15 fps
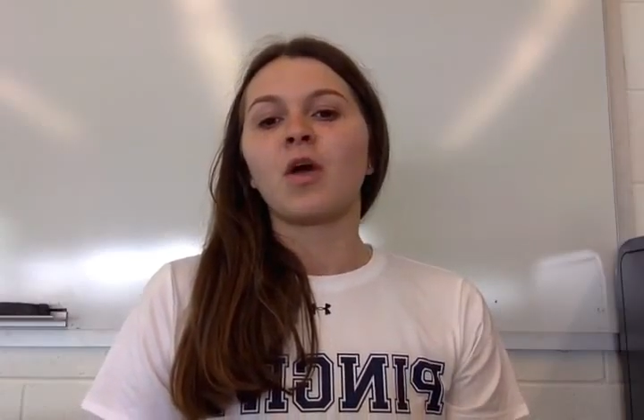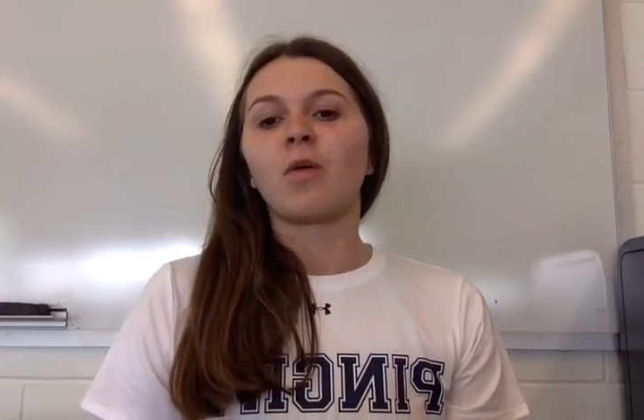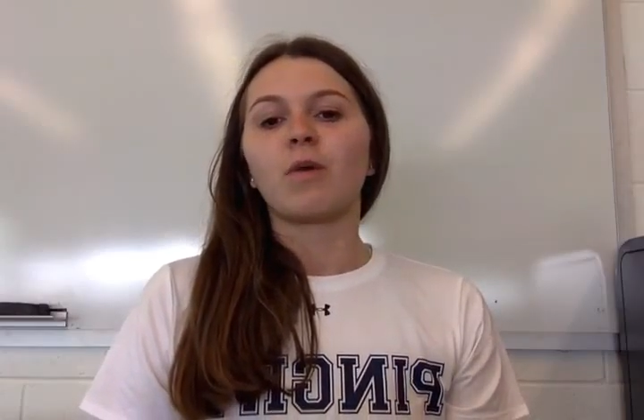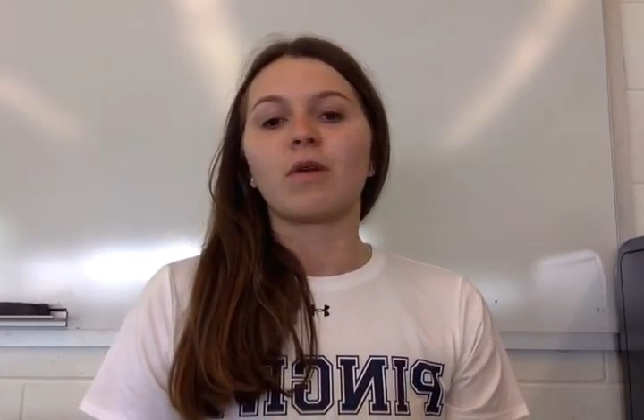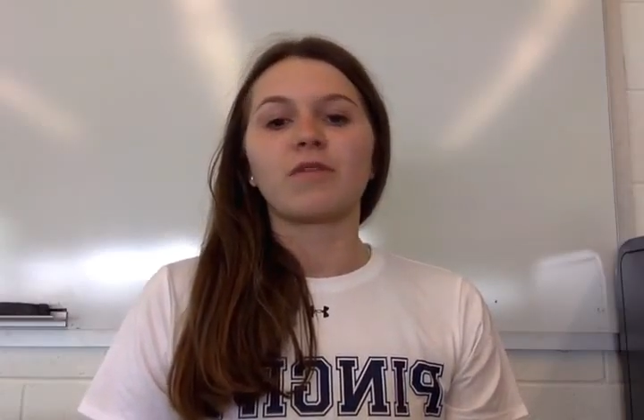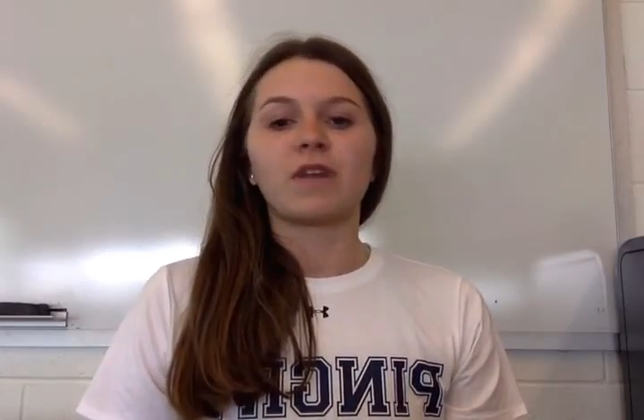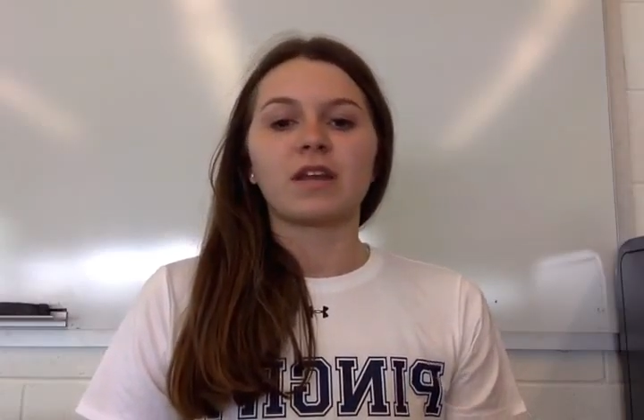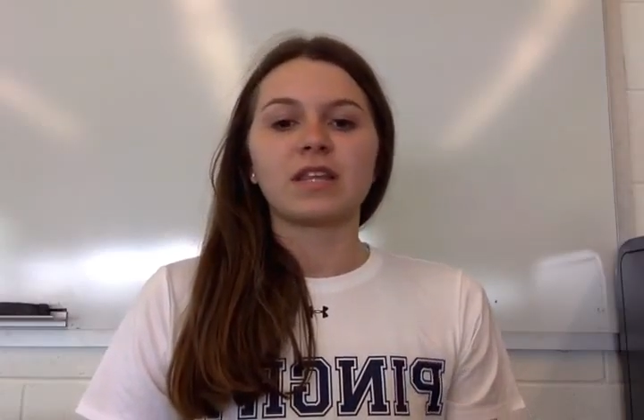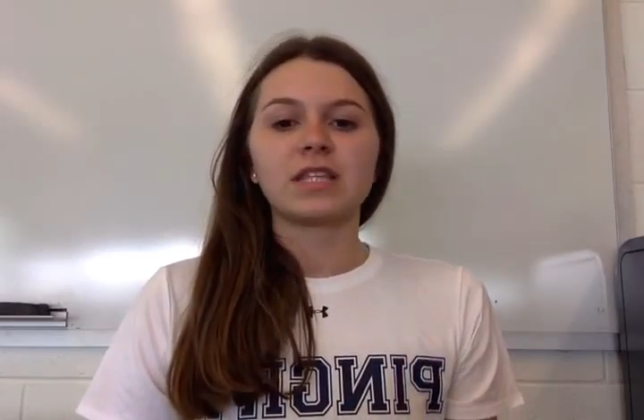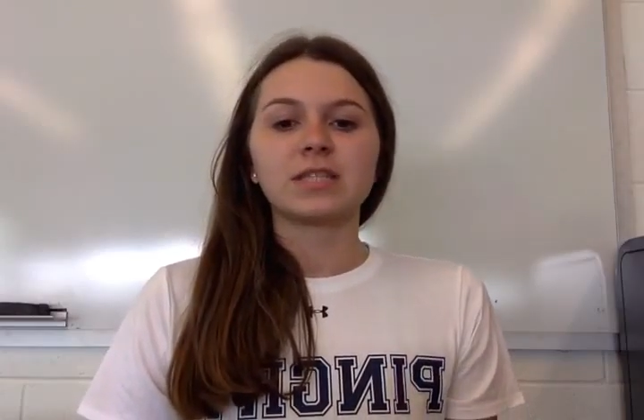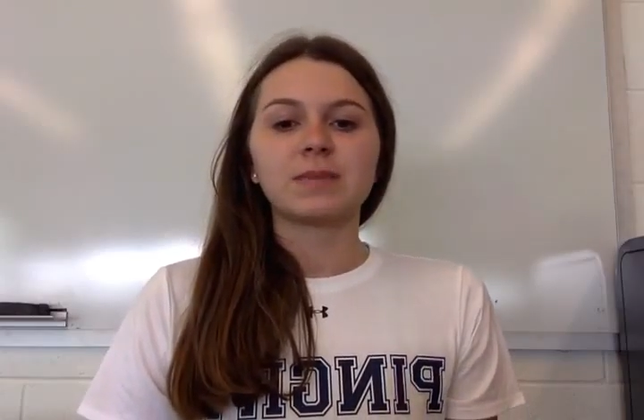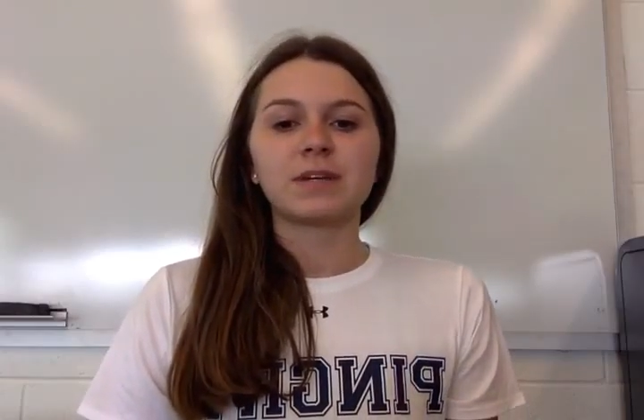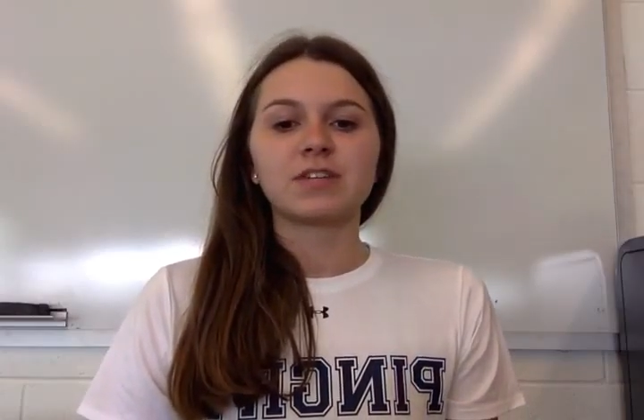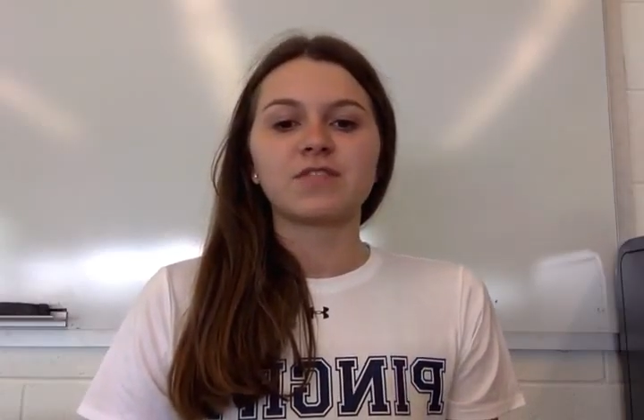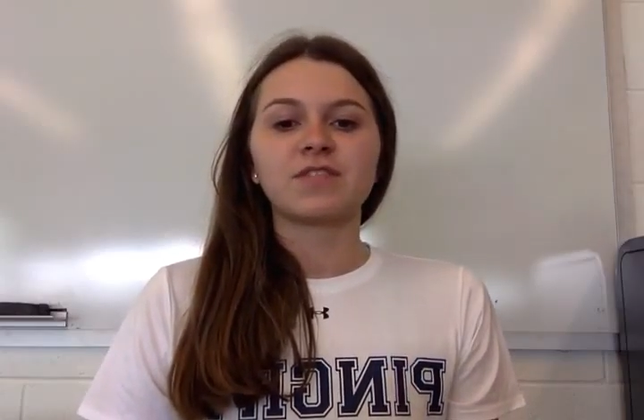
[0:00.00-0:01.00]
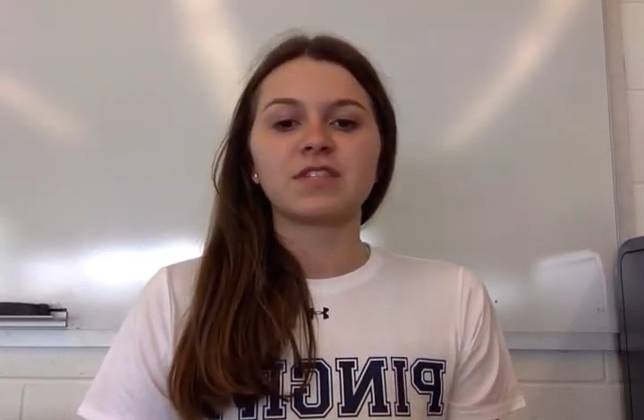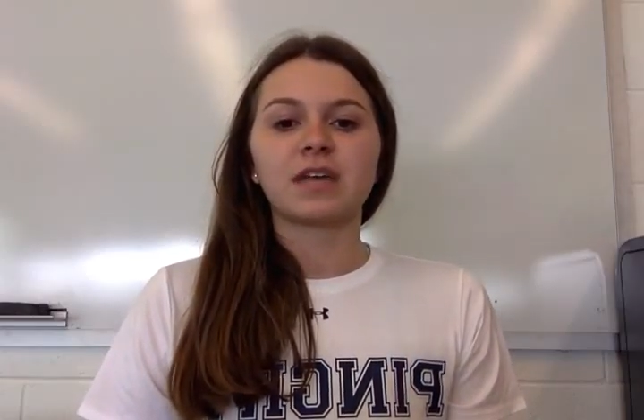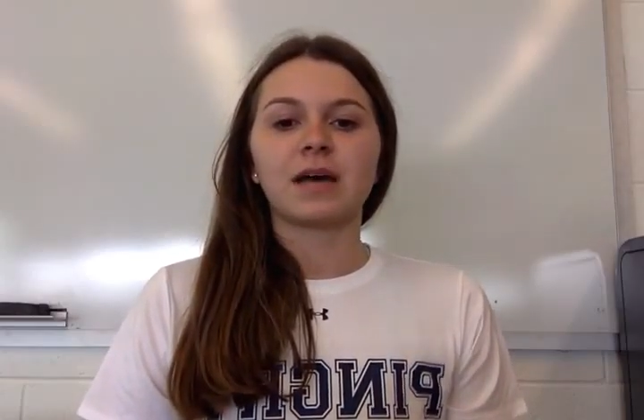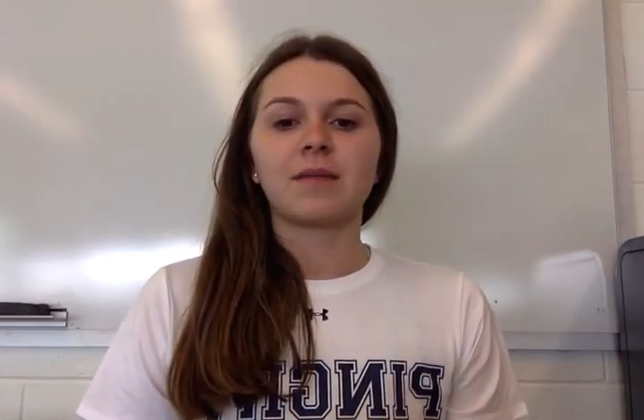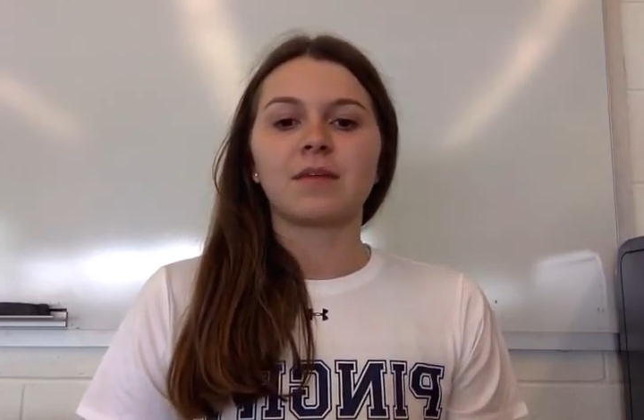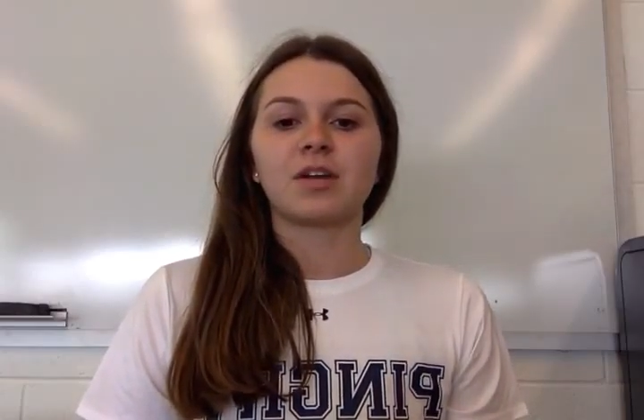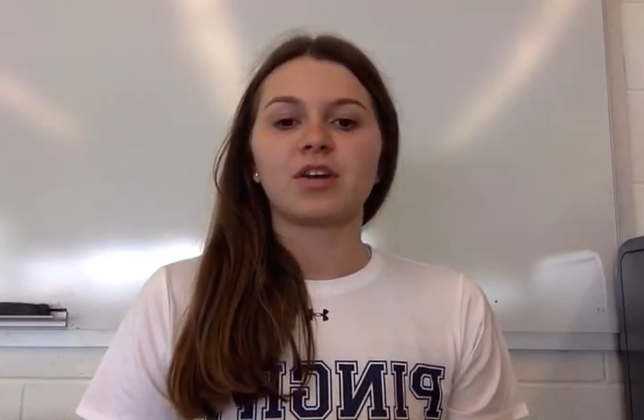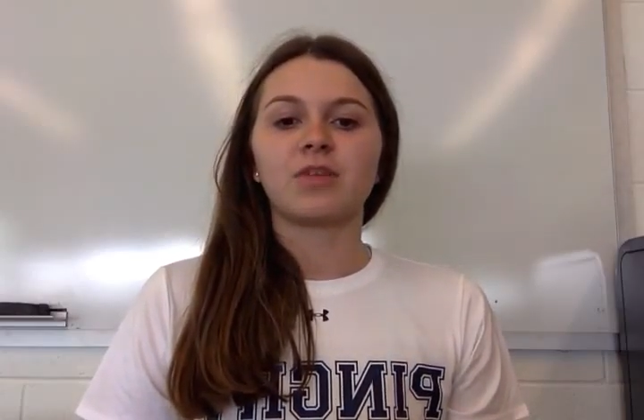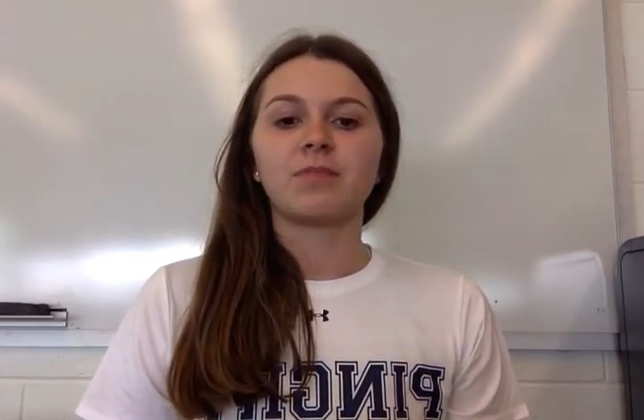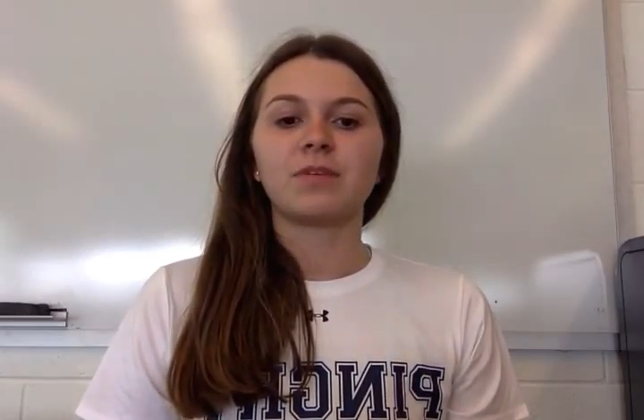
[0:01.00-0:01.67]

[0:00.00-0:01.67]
When running the spectrophotometer,